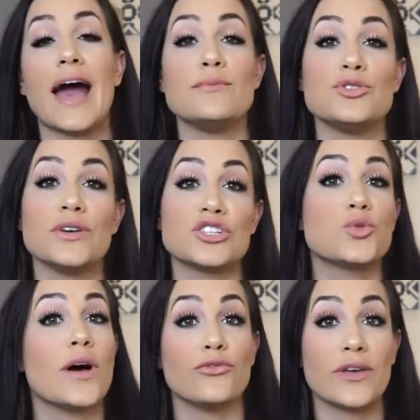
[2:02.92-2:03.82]
I'm doing a
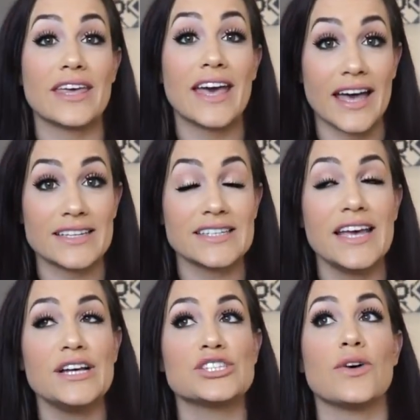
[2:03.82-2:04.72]
12 week cut.
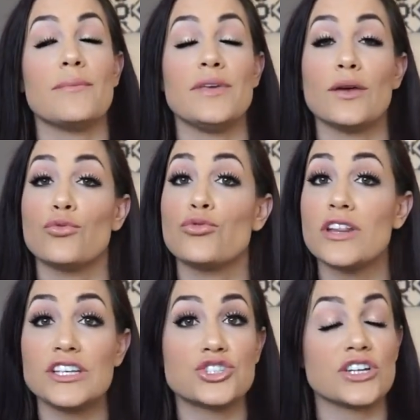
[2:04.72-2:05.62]
So I'm being
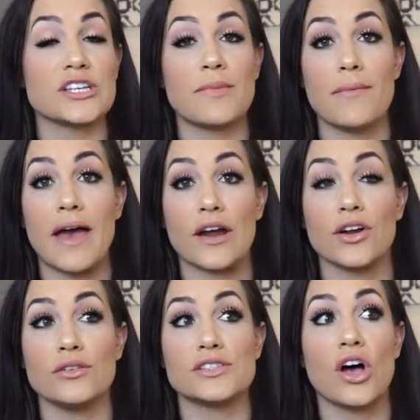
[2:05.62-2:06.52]
really strict on my
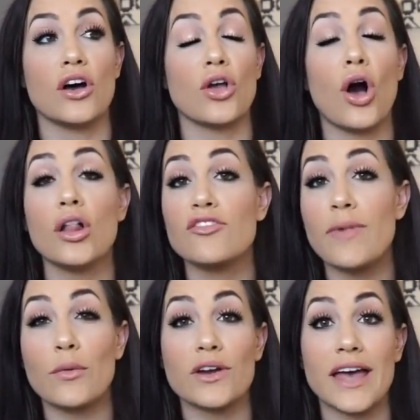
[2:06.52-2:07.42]
macros, on all of
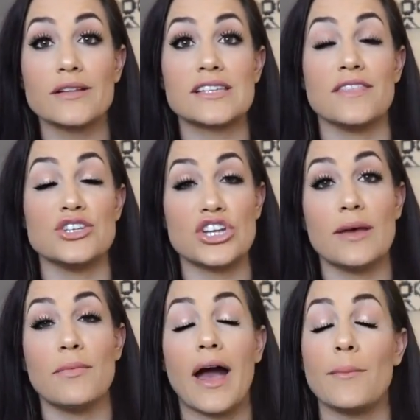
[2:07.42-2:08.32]
my workouts in the
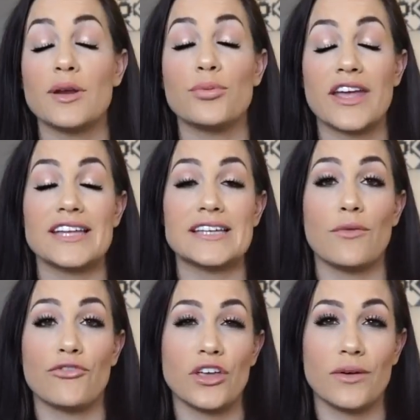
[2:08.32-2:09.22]
gym. I'm gonna break it
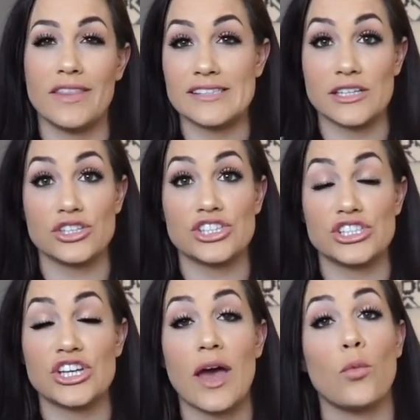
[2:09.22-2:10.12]
down for you in this little
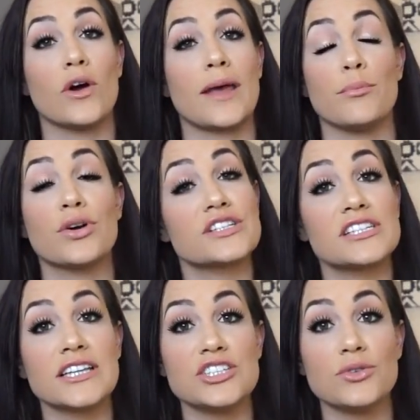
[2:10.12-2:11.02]
chit chat what I'm
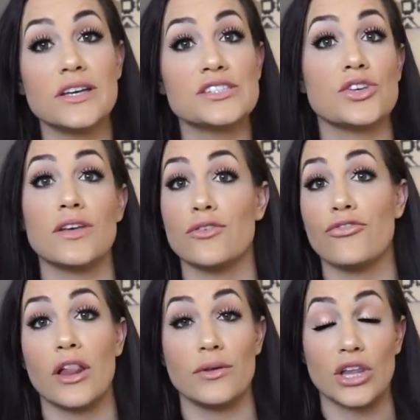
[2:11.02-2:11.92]
personally doing so you can
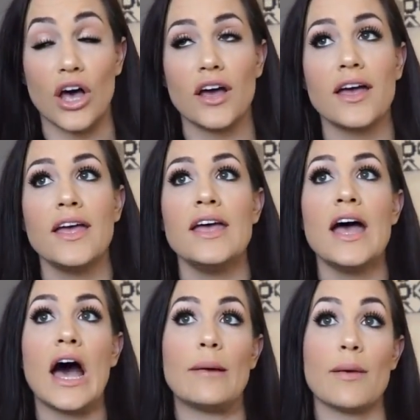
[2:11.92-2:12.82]
follow along. Um,
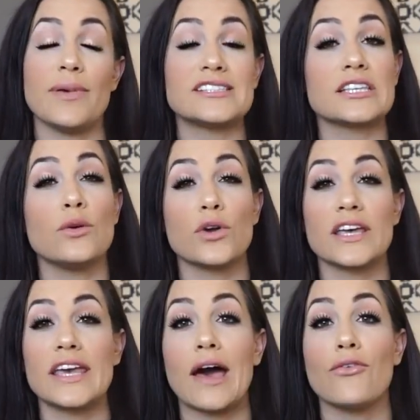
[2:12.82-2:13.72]
I'm basically
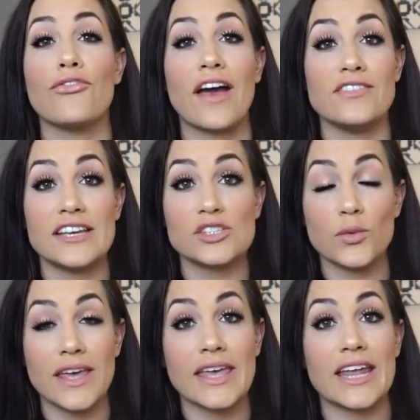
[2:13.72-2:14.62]
working out five days a
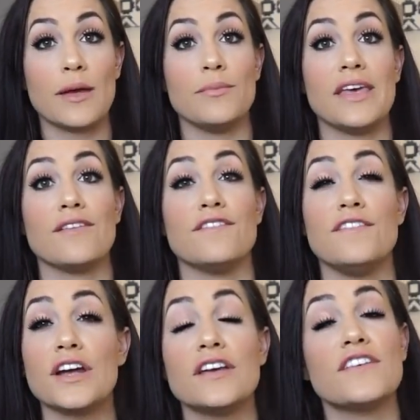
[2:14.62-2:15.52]
week and I'm being
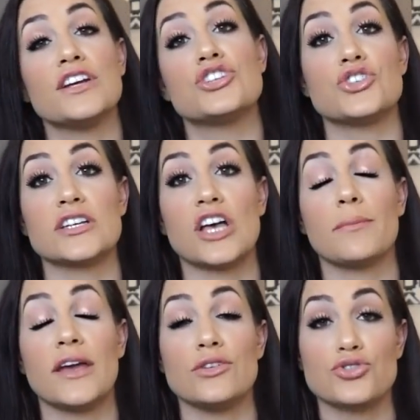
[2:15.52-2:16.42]
very, very strict
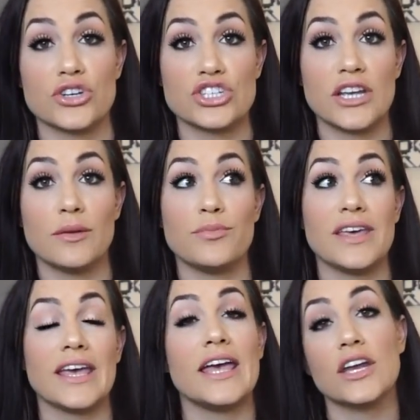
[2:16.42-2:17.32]
on my nutrition,
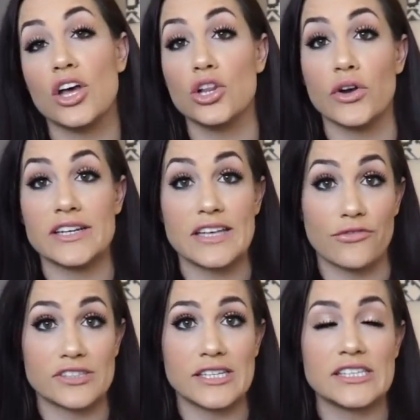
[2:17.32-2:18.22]
being in a caloric
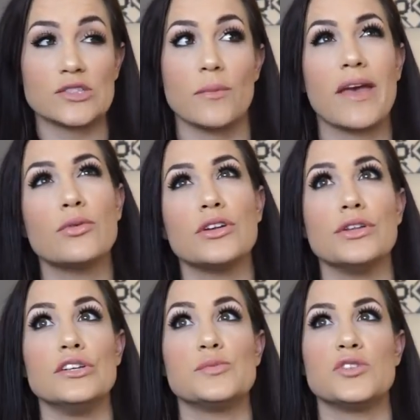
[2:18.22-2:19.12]
deficit. So I'm able to
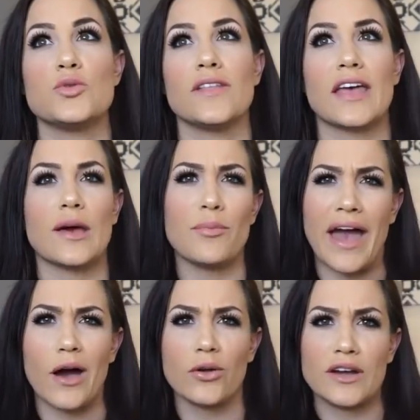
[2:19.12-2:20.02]
lose between like a
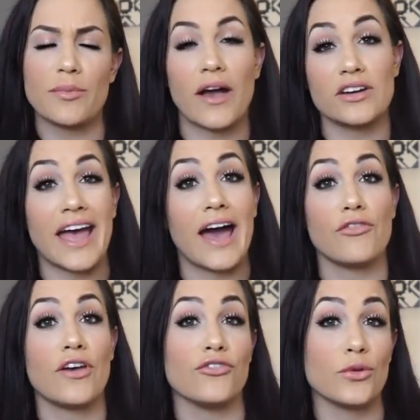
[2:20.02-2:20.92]
pound and a pound and a
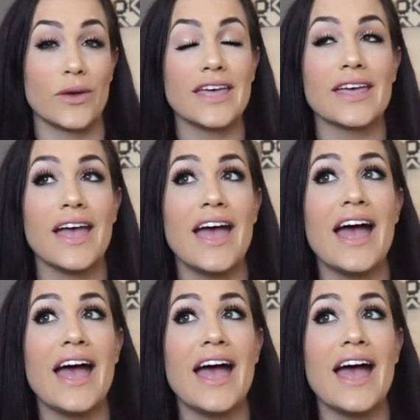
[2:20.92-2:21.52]
half every week week.